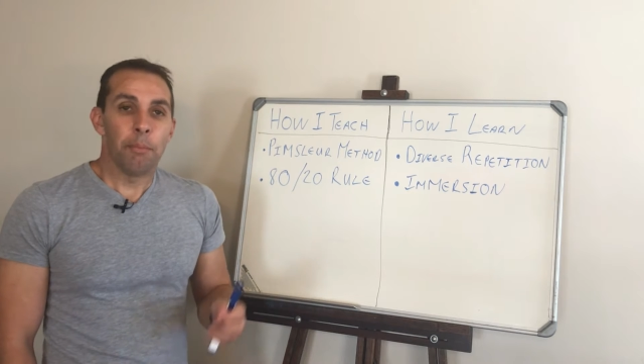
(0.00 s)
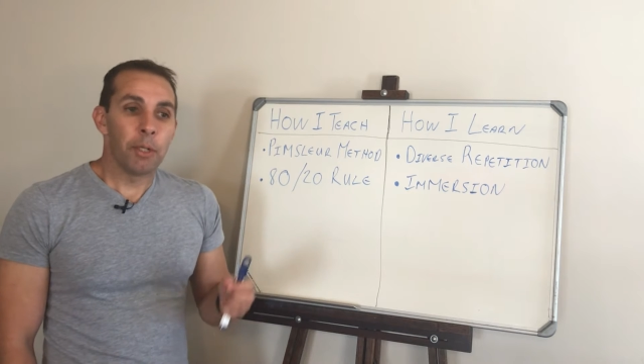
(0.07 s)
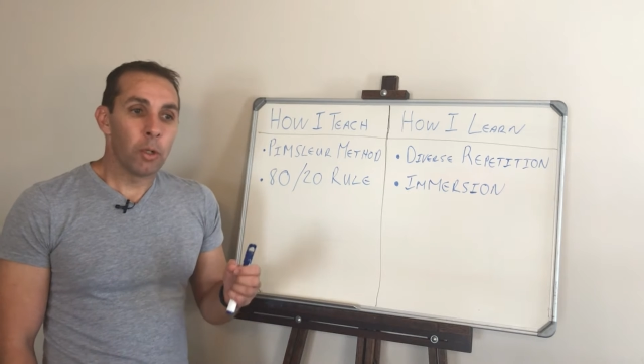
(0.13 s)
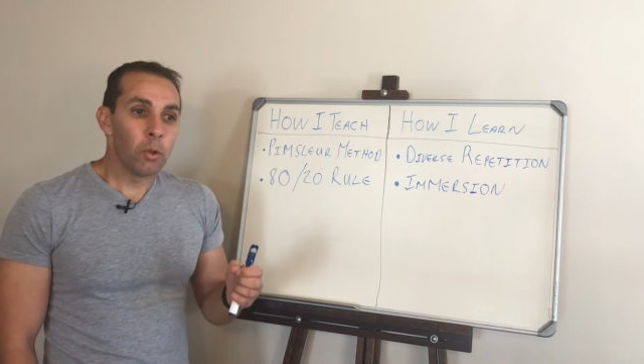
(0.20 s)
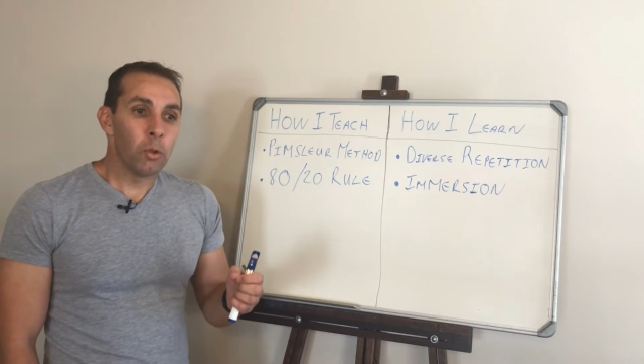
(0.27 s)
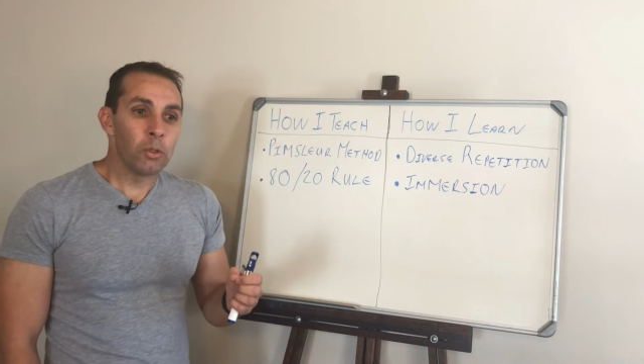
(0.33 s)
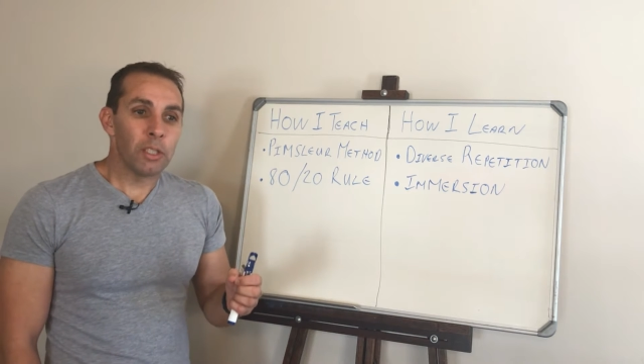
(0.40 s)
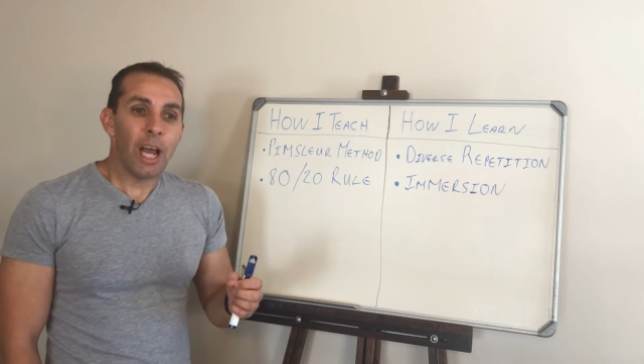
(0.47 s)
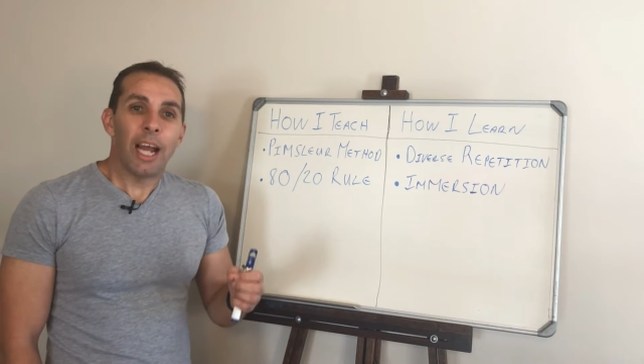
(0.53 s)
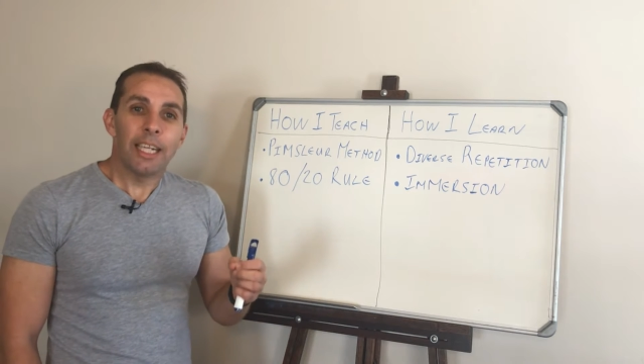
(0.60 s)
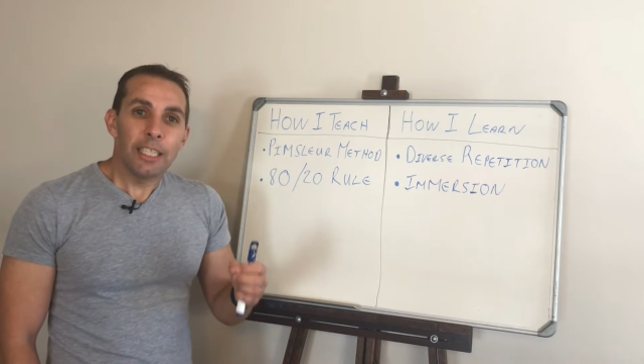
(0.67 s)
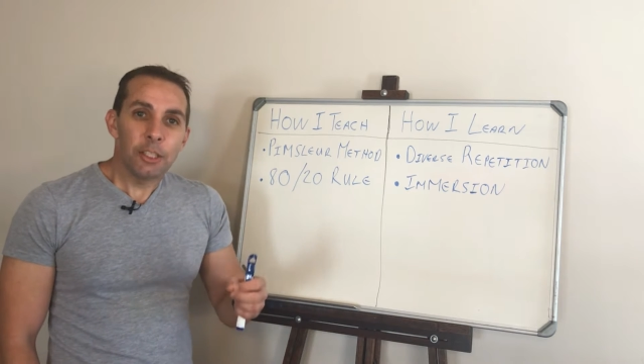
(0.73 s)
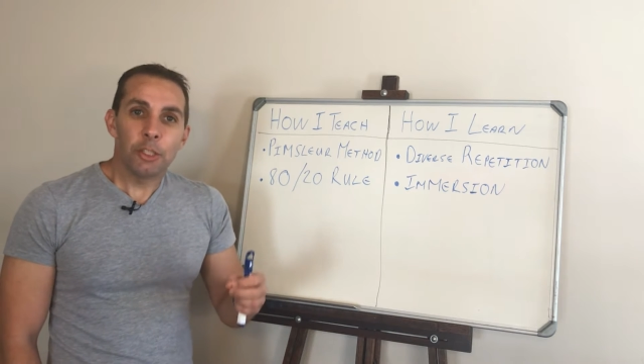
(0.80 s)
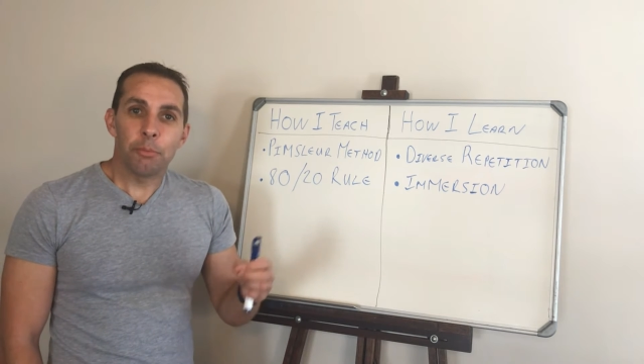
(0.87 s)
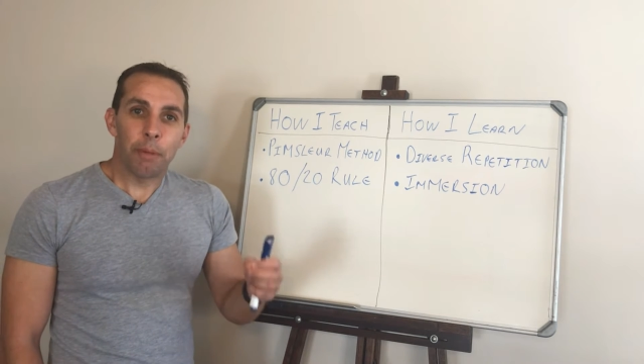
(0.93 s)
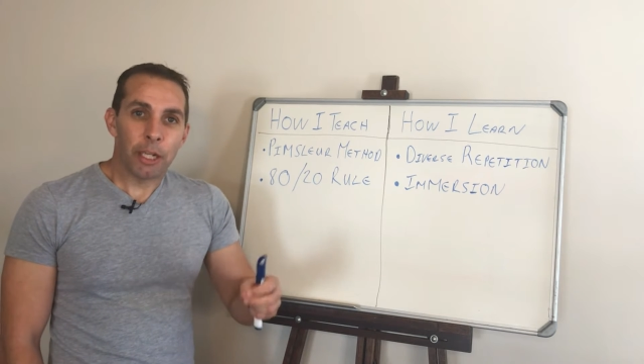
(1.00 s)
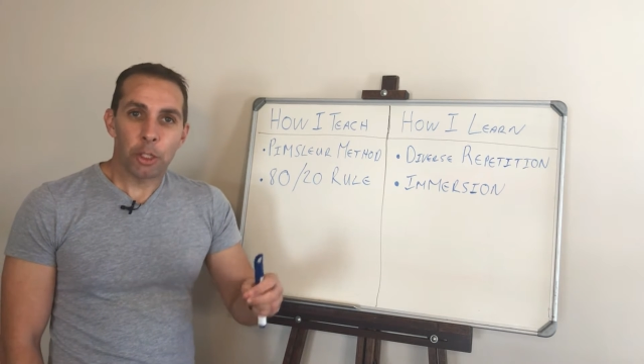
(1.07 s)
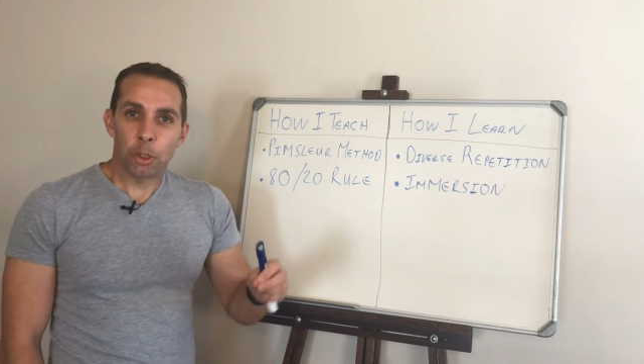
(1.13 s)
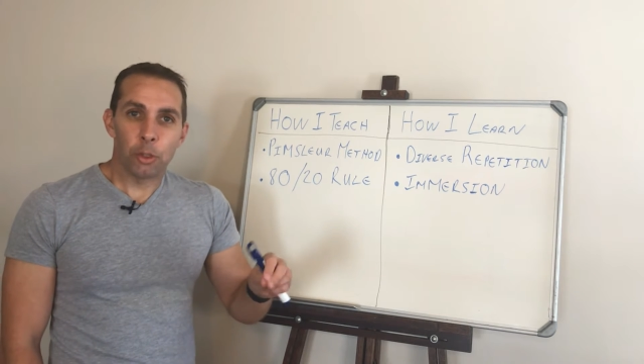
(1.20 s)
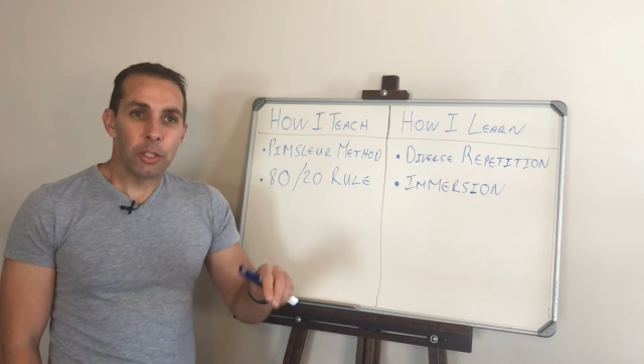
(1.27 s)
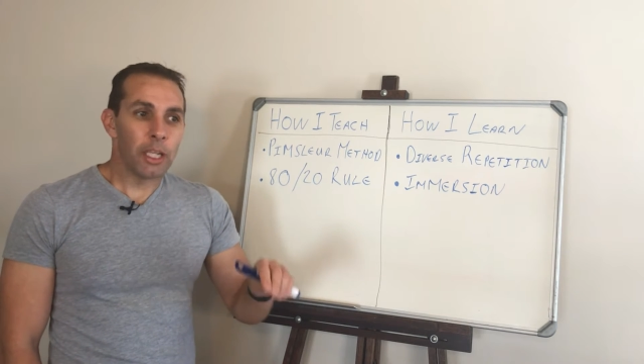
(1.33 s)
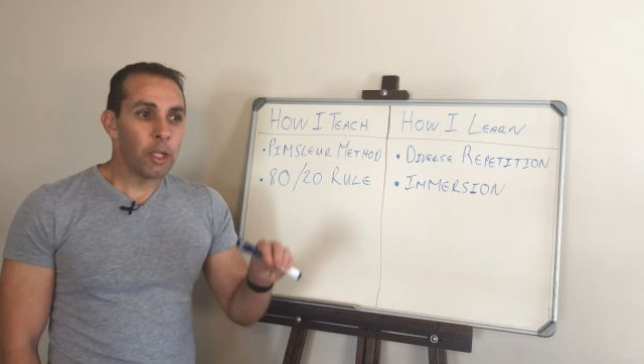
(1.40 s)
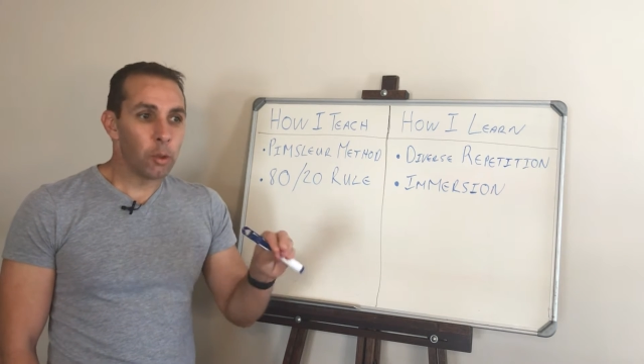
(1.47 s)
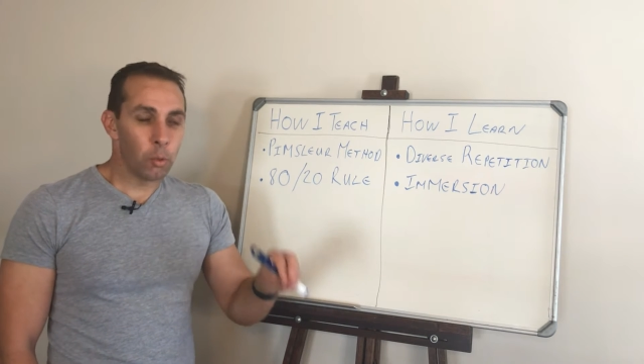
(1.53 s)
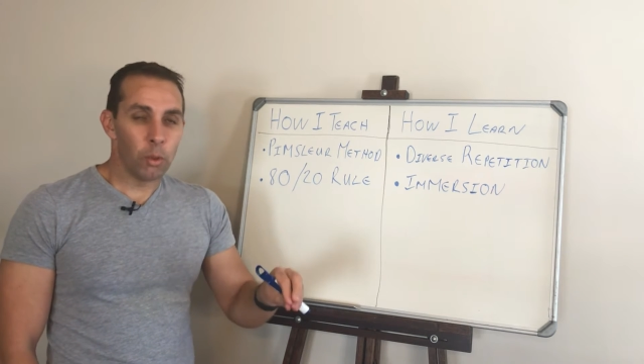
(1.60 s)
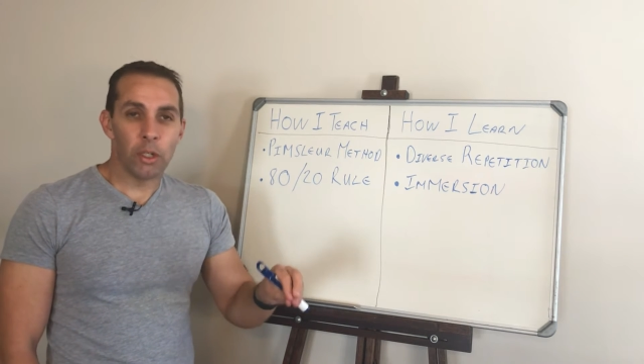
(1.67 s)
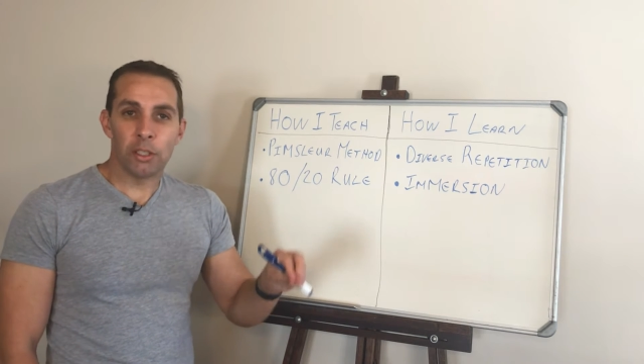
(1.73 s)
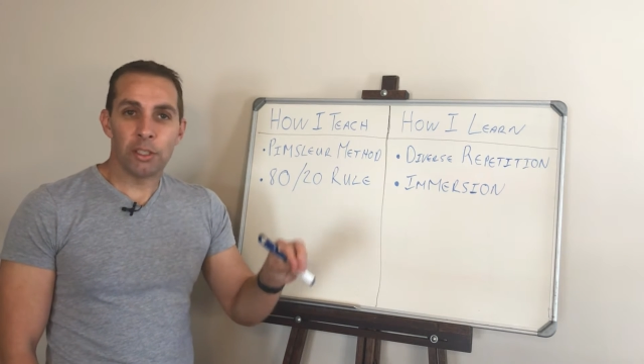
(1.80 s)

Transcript: because I need to make sure that it